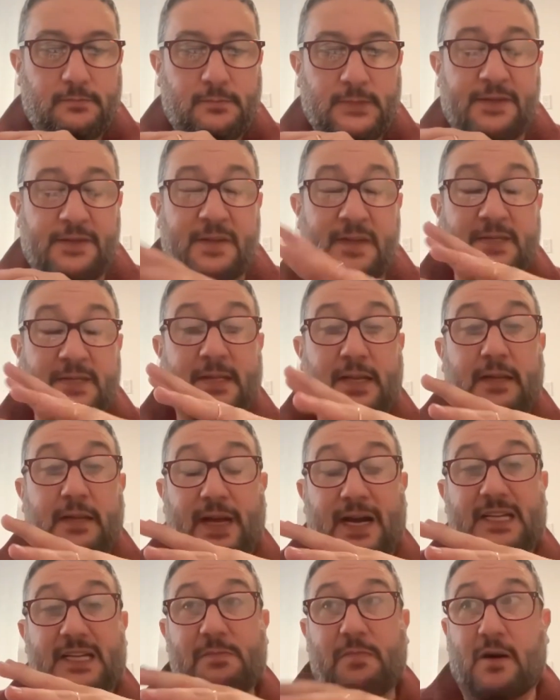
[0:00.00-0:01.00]
In this
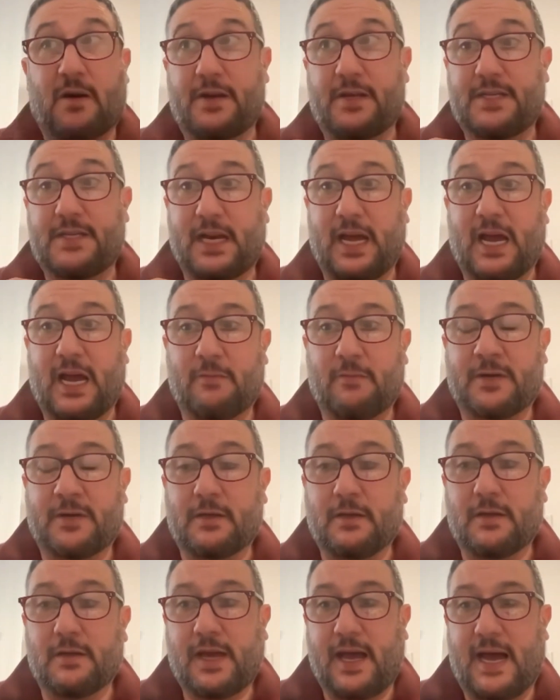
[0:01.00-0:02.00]
last part today, I want to
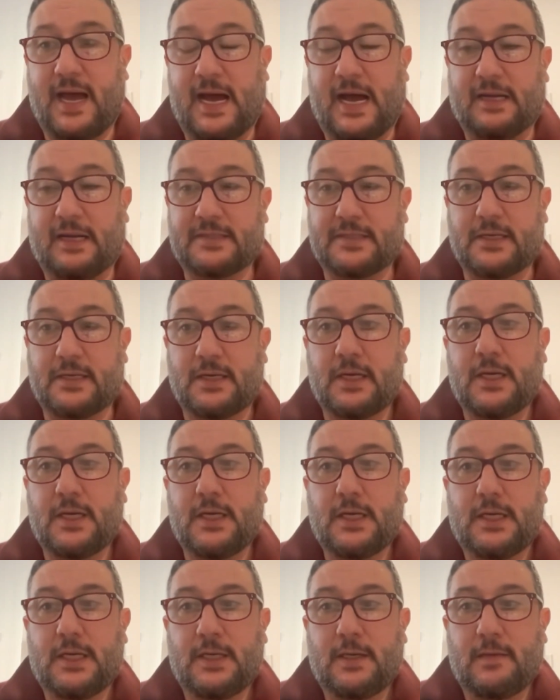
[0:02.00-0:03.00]
look at
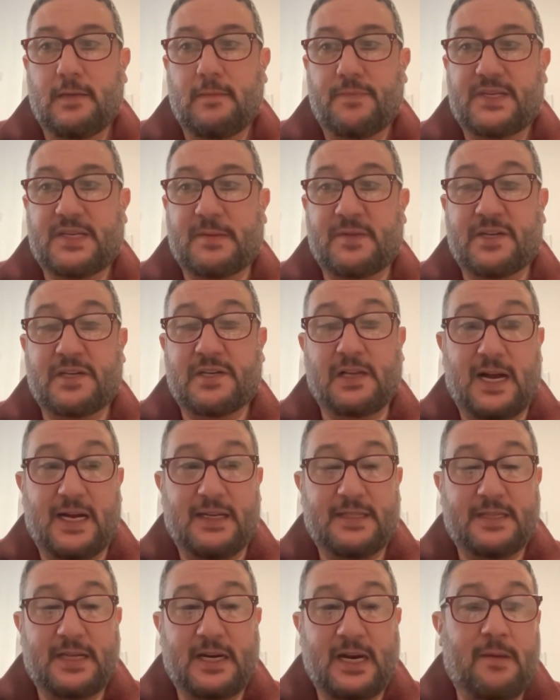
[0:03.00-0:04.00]
some of the
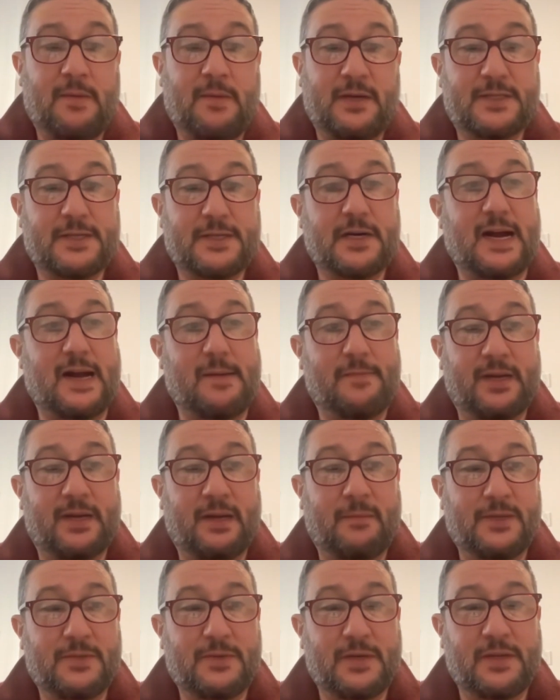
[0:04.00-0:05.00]
class dynamics that are
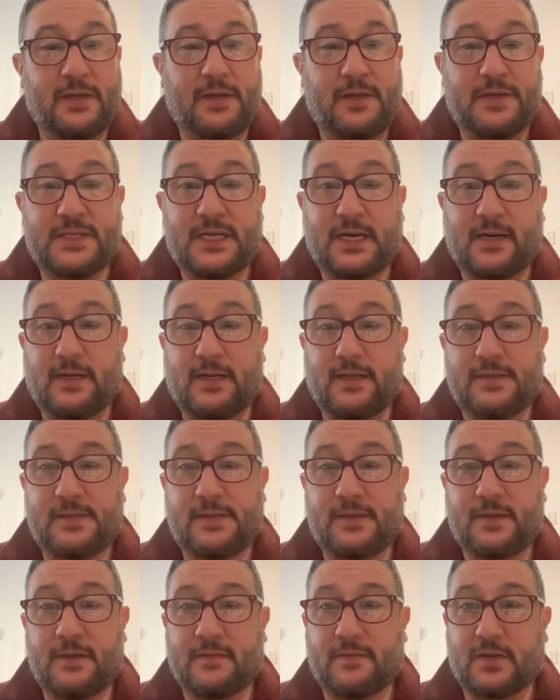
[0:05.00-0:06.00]
happening between the Unitarians
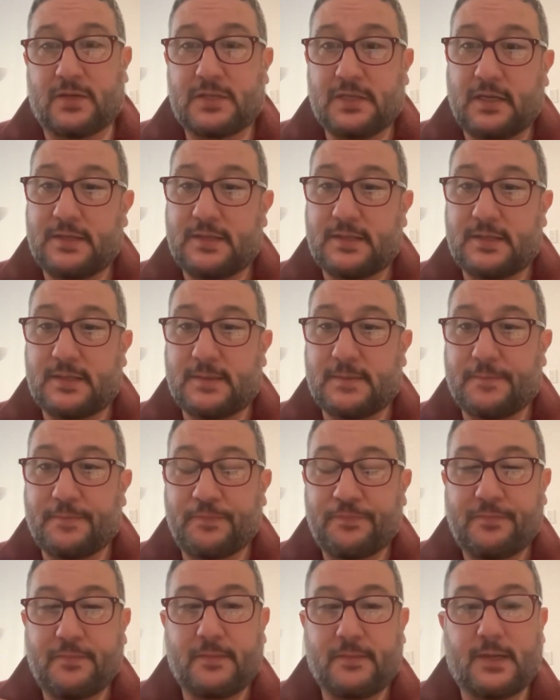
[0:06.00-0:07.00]
and the Universalists
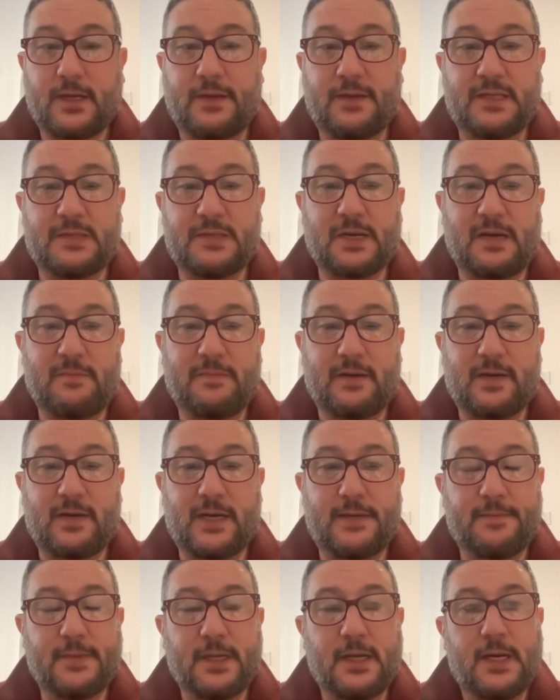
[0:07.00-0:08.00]
in this time
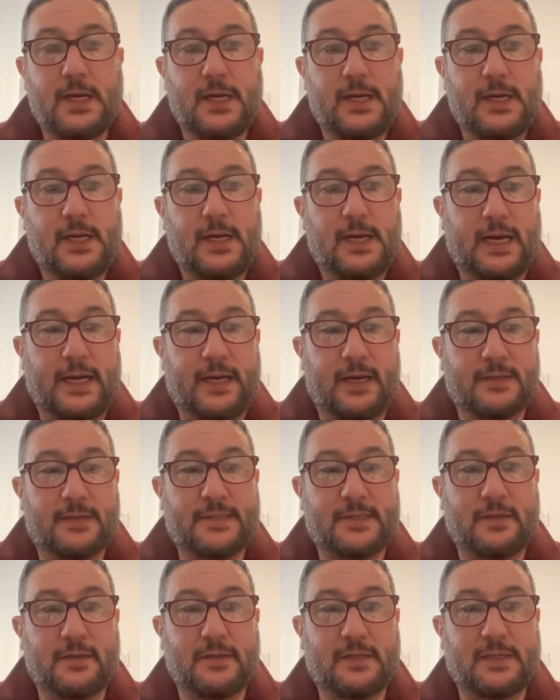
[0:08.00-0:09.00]
period, and
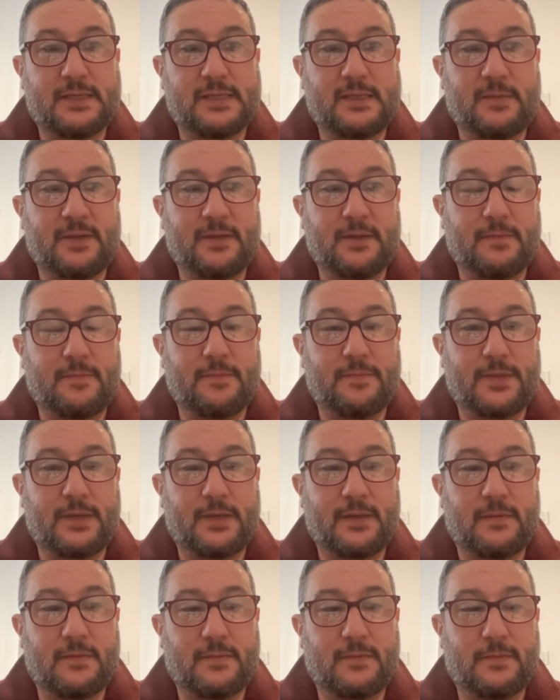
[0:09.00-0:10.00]
also look at some of
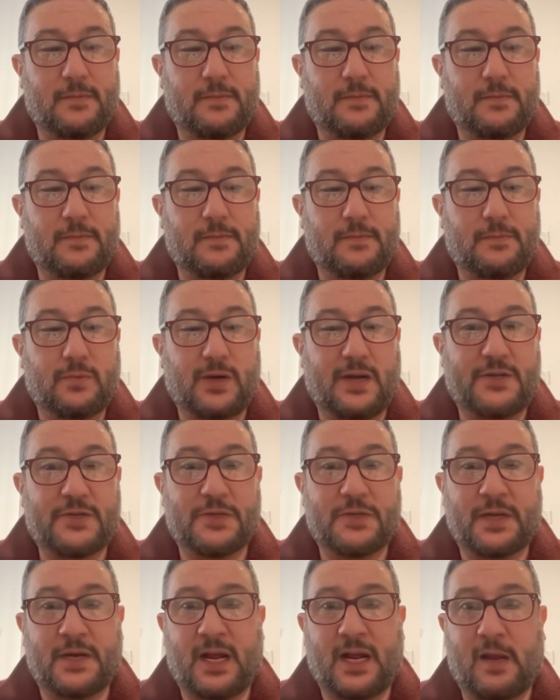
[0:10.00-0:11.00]
the
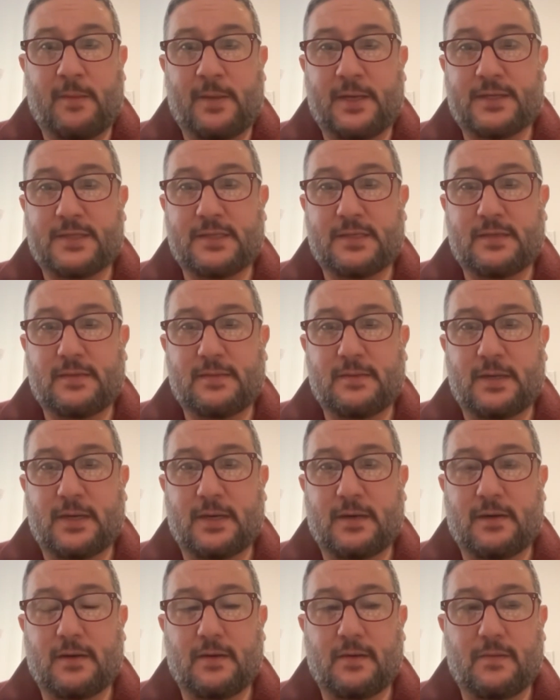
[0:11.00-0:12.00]
racial dynamics that
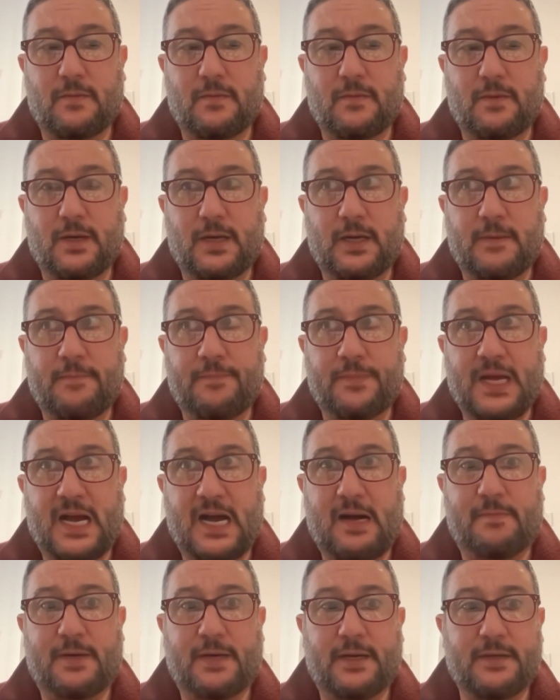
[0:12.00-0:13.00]
are
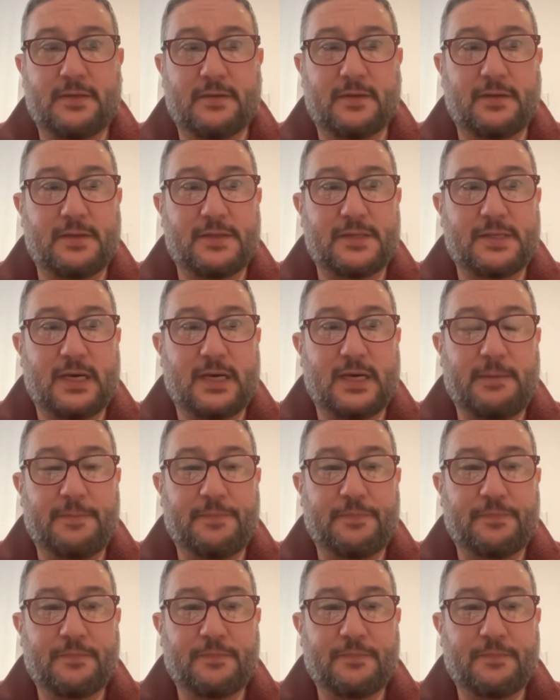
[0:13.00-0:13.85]
happening during this time.